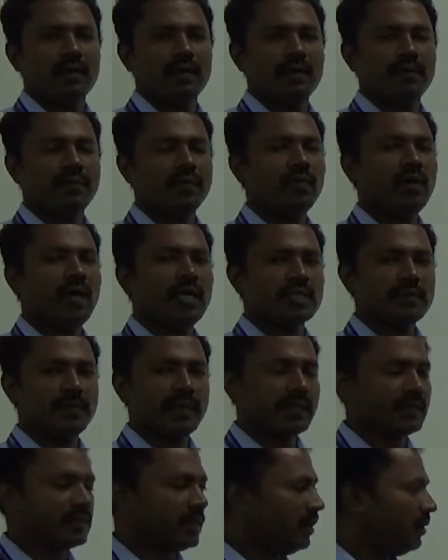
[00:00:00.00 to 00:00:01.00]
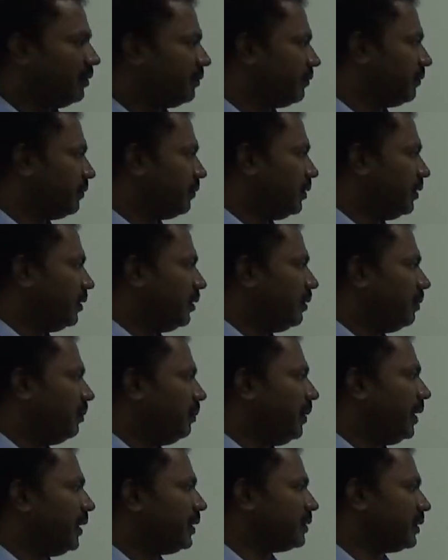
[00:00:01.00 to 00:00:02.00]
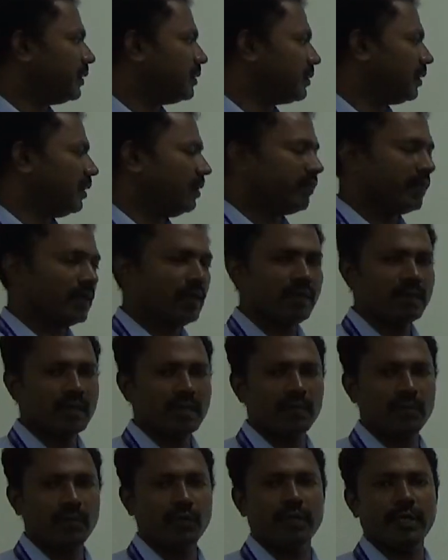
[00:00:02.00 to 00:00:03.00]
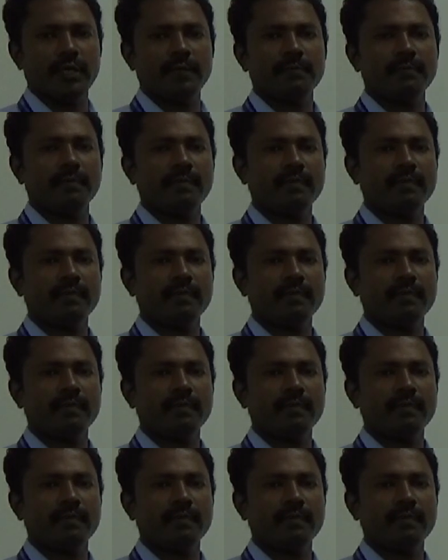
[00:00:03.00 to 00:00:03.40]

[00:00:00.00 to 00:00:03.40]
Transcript: a few aspects of basics of cloud computing.